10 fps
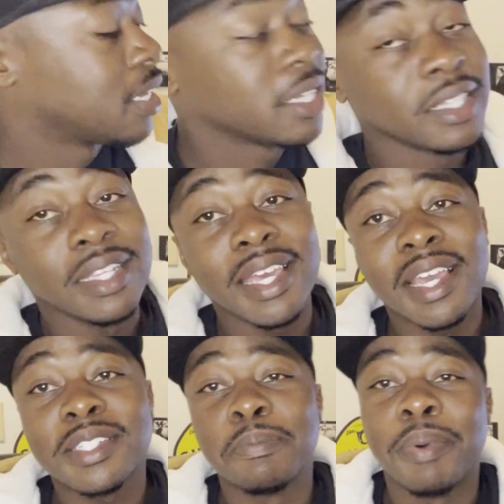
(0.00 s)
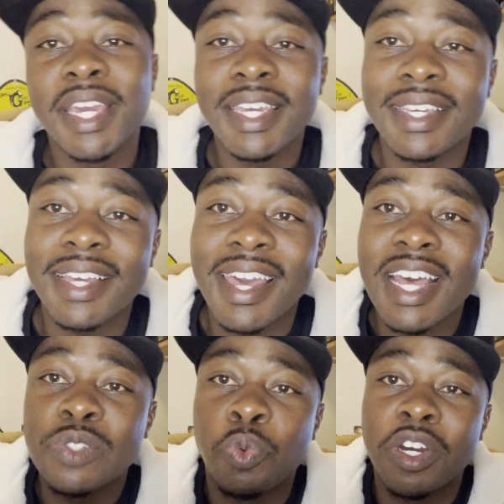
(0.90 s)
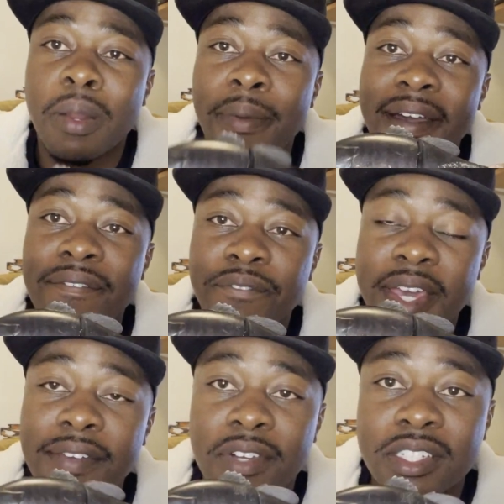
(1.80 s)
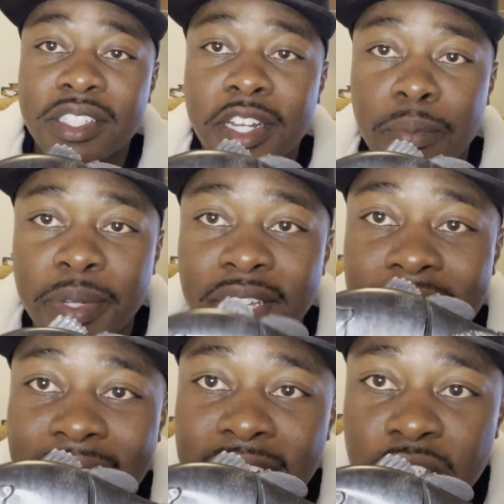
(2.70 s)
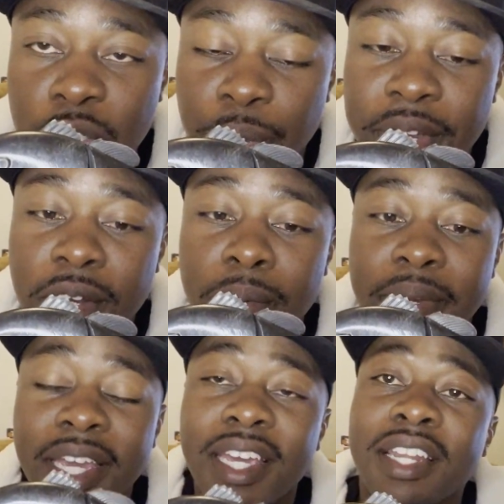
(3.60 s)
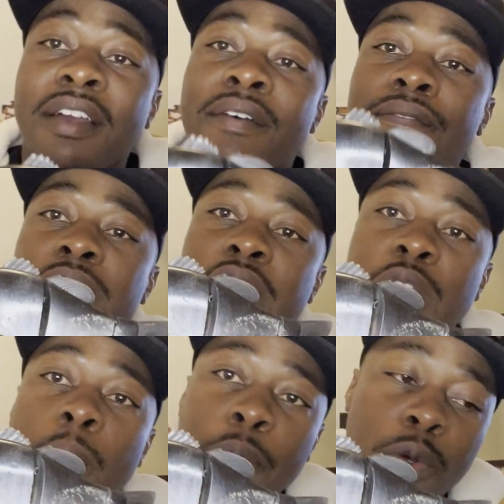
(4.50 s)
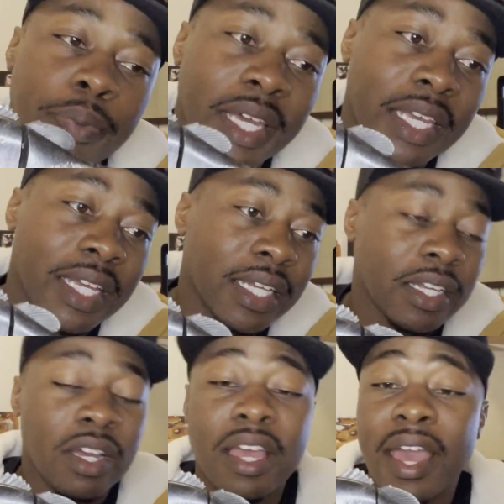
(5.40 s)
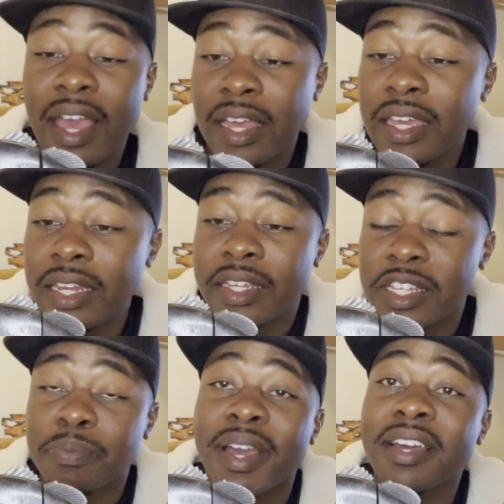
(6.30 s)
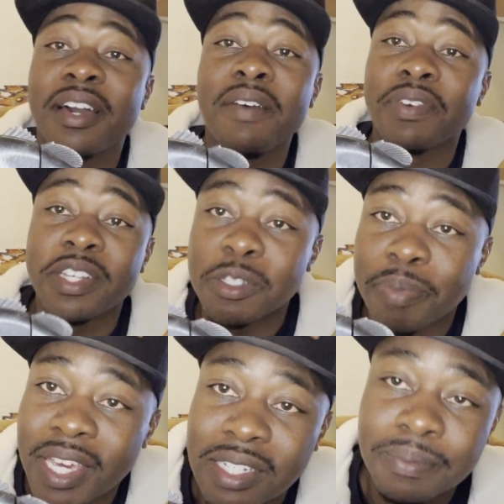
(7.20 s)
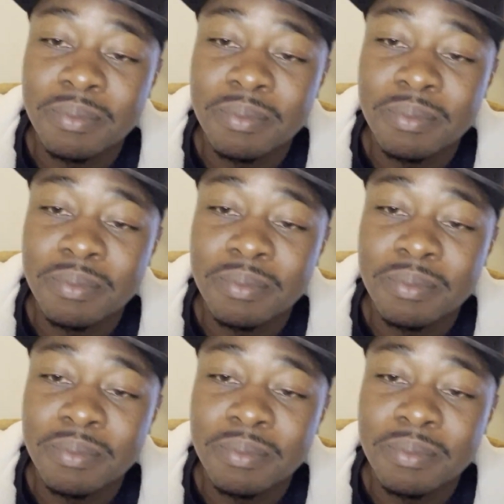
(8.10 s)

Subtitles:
Next bait, guys, one of my favorites, gonna be the Trailman. Phenomenal bait. It is my confidence bait.